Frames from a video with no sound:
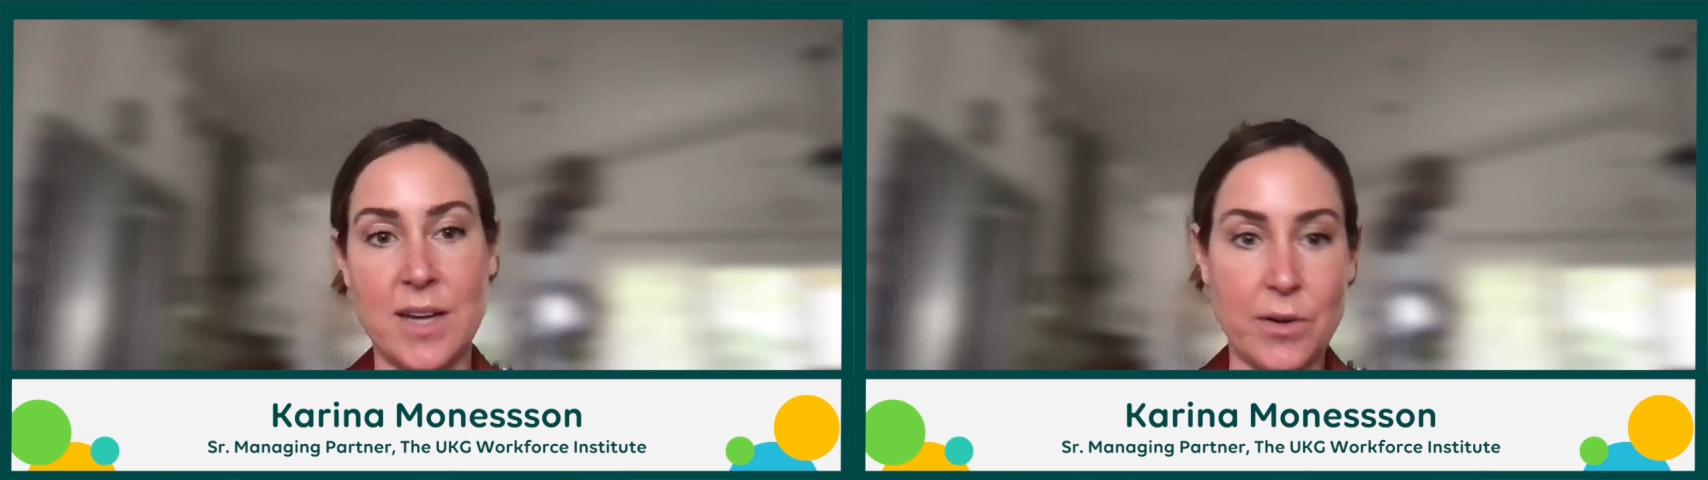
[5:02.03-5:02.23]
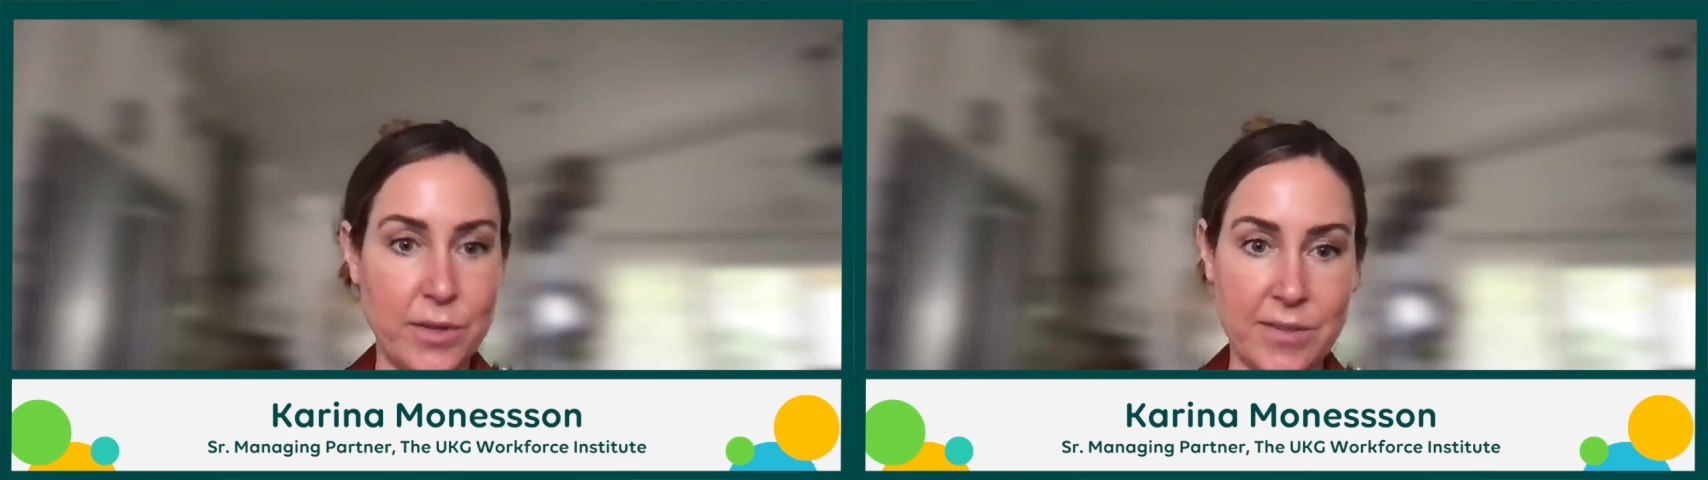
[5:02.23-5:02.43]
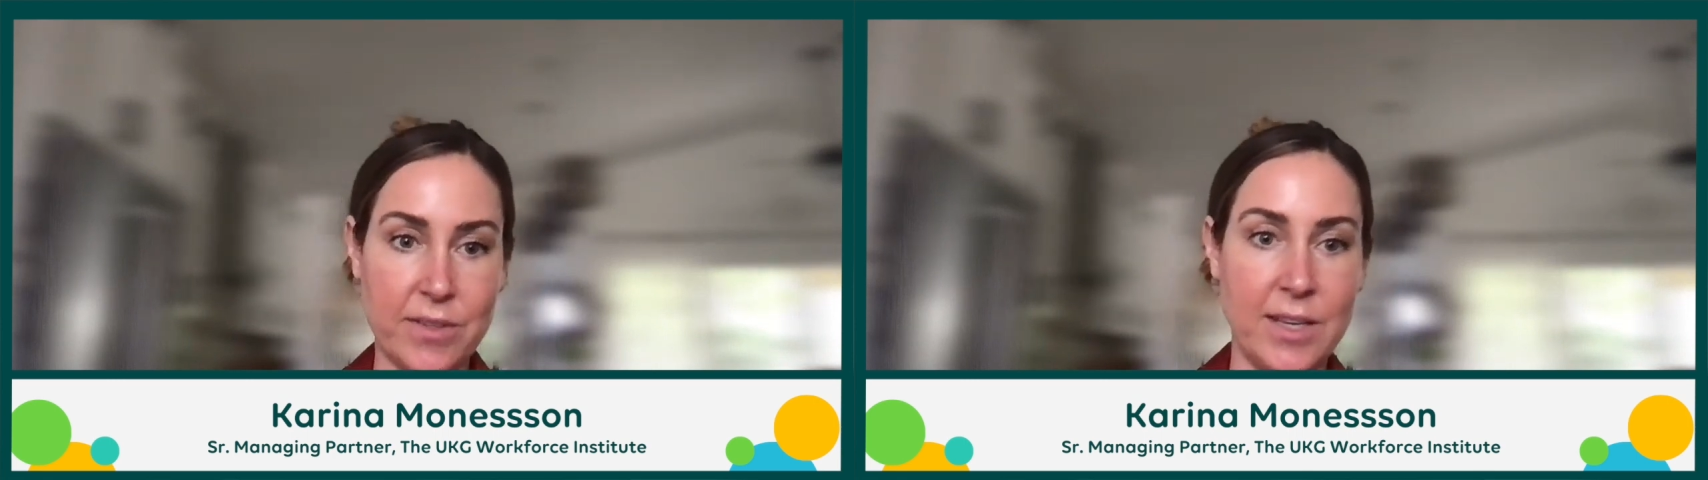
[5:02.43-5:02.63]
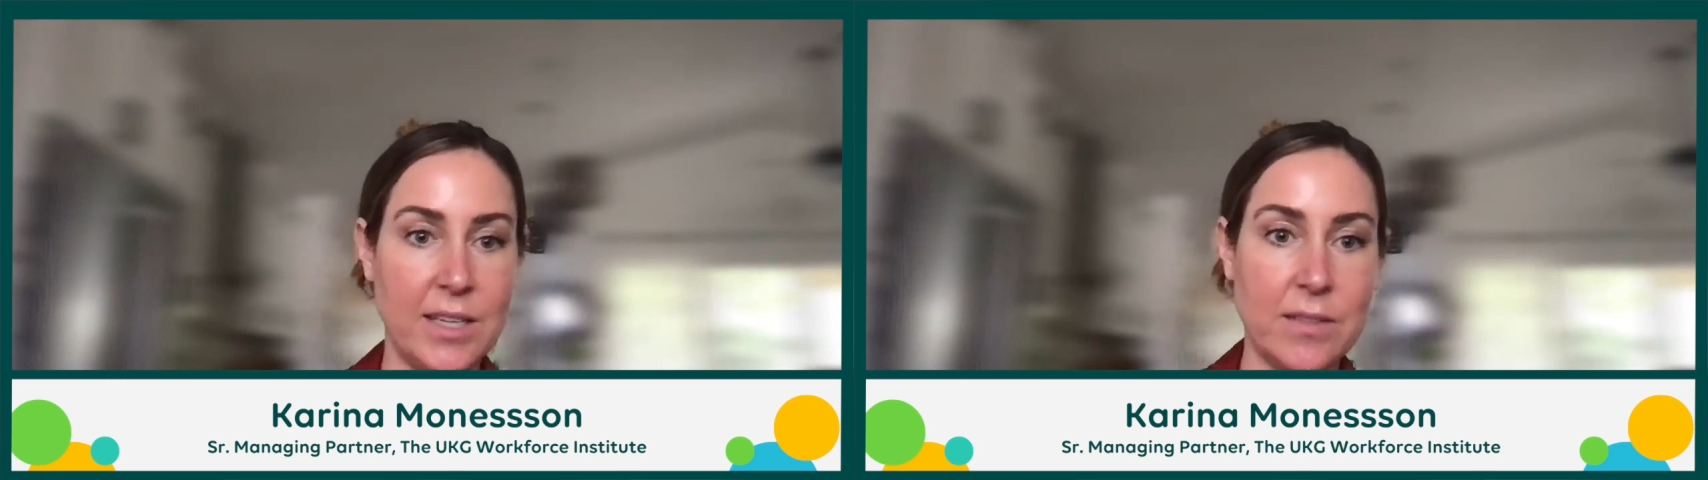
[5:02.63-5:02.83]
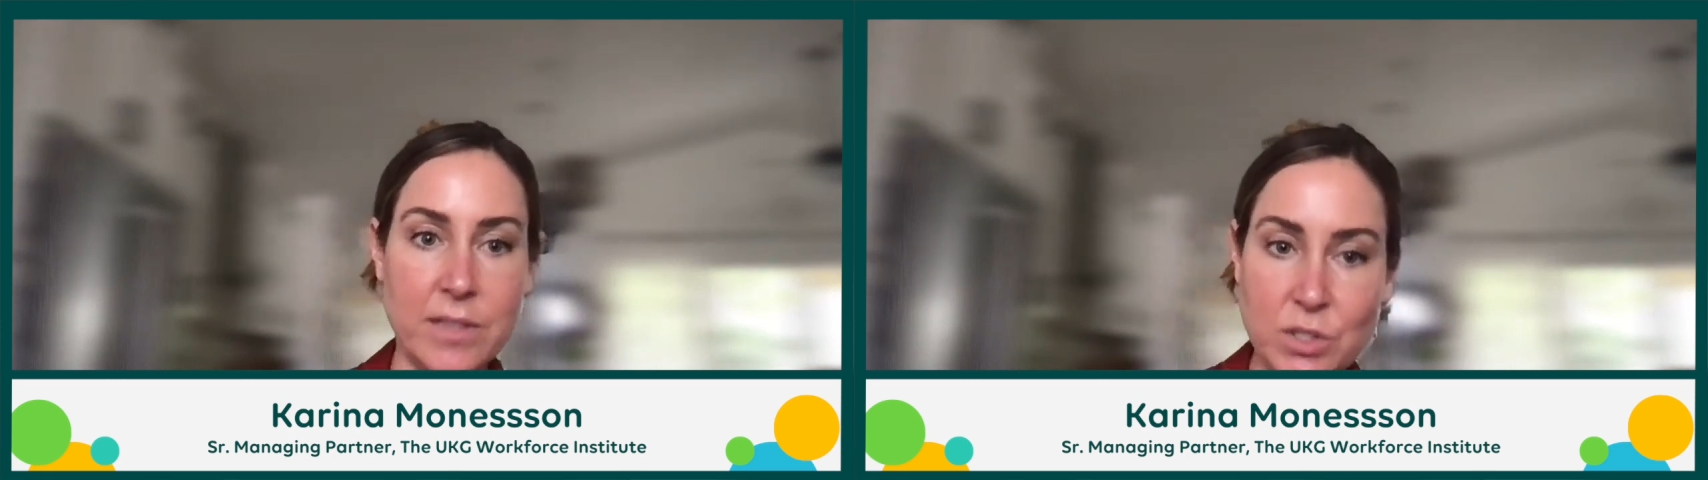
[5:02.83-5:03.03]
not only for the
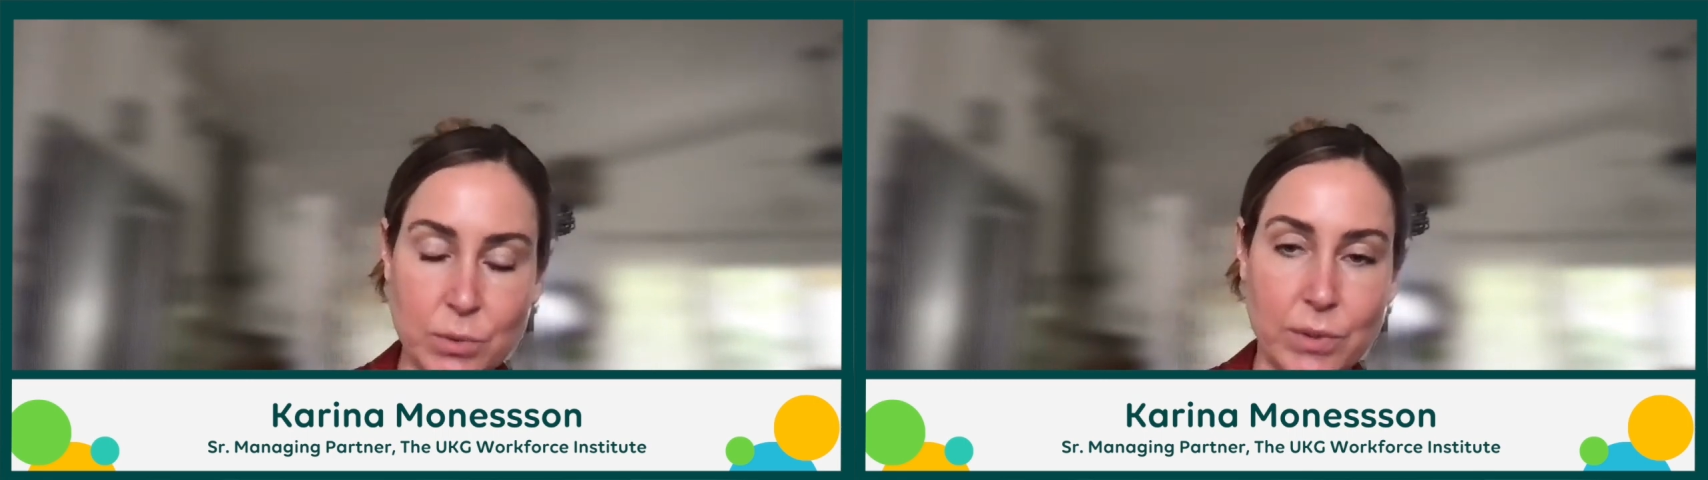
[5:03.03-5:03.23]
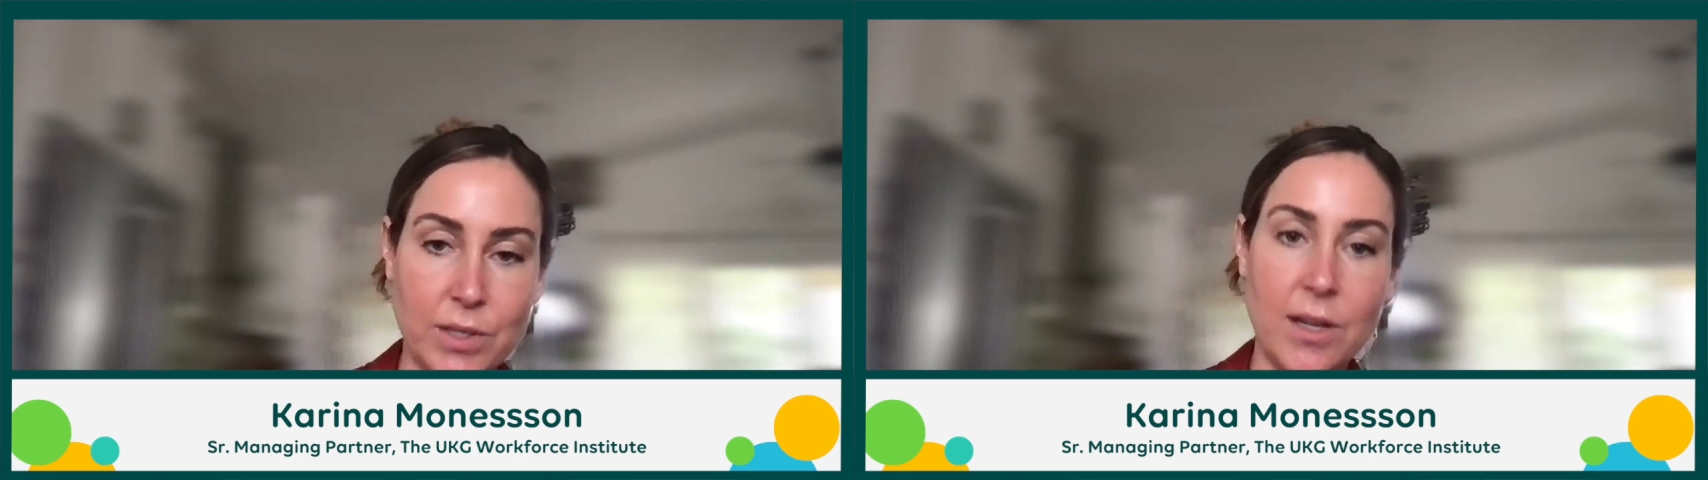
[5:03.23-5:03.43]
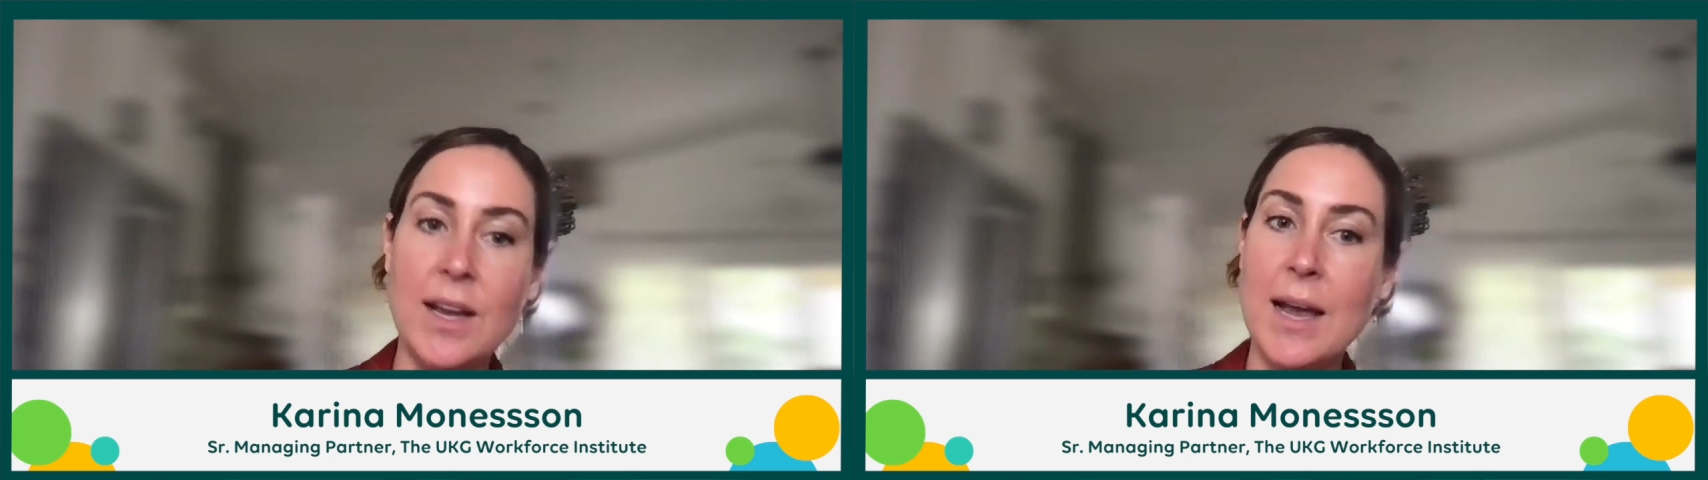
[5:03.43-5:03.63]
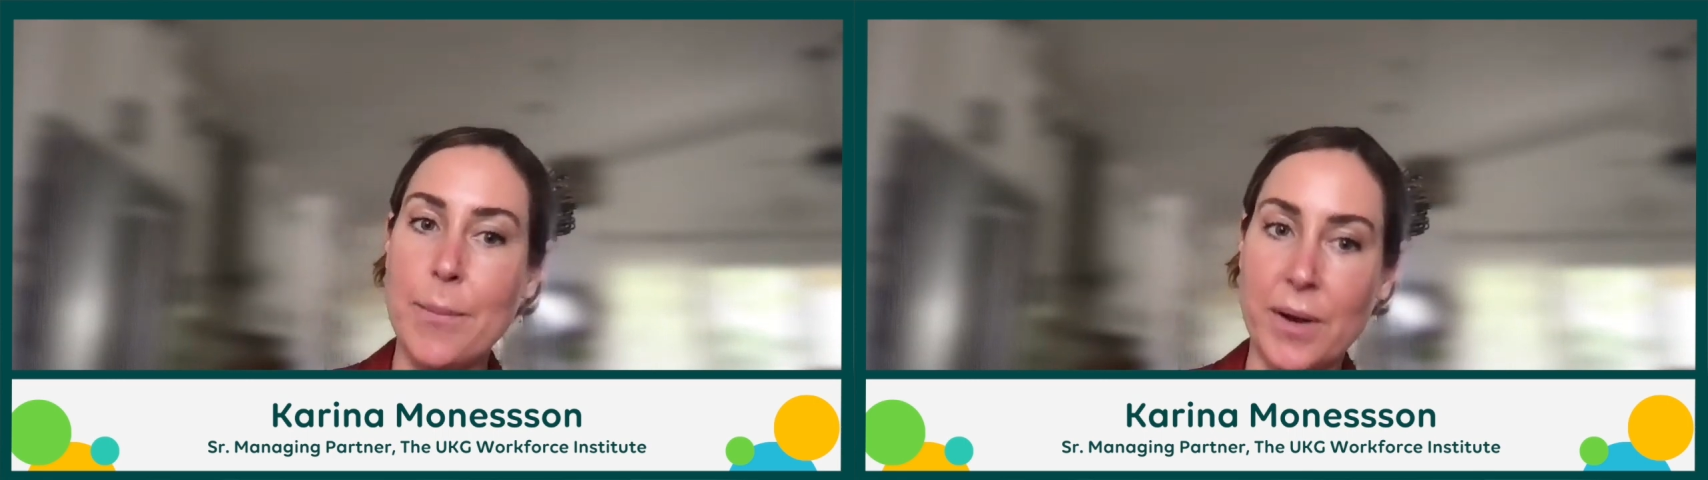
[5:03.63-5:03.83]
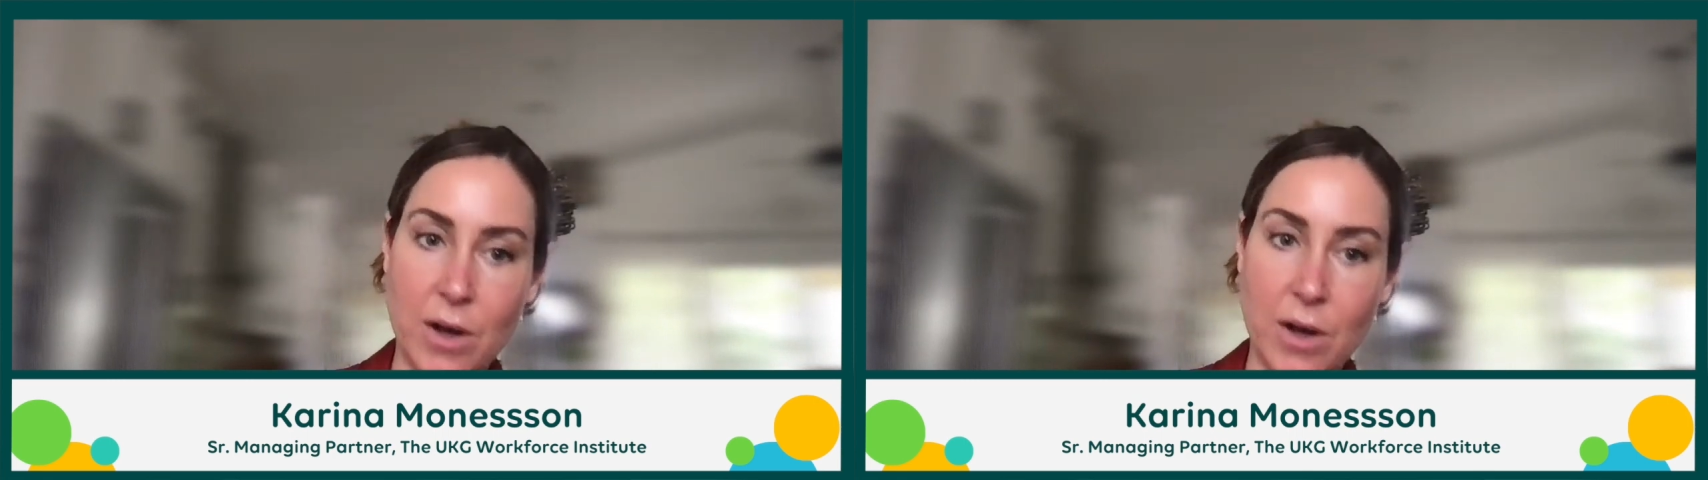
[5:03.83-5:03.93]
individual, but